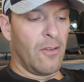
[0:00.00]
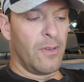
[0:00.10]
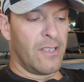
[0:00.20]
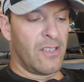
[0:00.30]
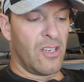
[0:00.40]
it
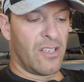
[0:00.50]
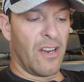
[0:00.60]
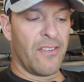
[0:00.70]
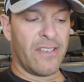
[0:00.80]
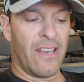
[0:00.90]
was just
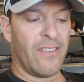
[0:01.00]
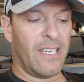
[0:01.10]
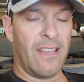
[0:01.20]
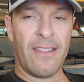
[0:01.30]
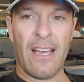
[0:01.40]
under
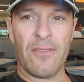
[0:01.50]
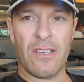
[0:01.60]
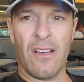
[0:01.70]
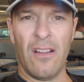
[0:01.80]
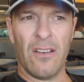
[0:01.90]

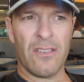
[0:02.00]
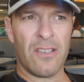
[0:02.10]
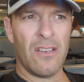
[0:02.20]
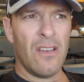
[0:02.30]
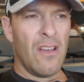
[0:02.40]
$17,000